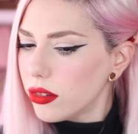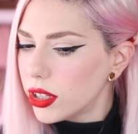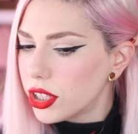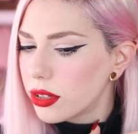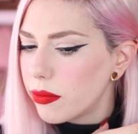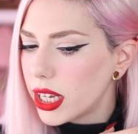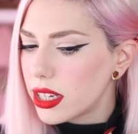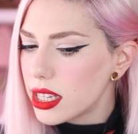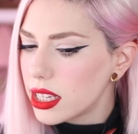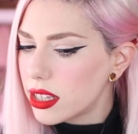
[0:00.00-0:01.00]
which
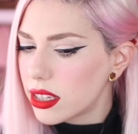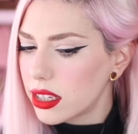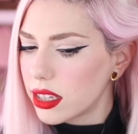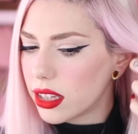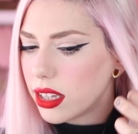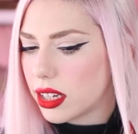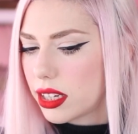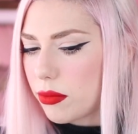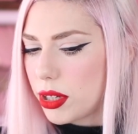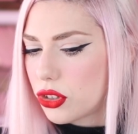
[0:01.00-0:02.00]
makes it
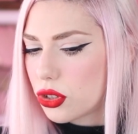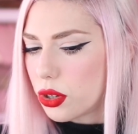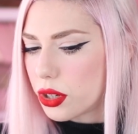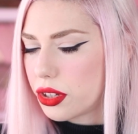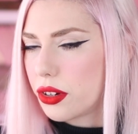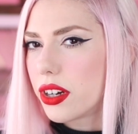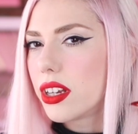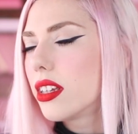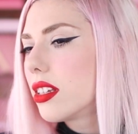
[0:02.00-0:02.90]
like a bit shorter.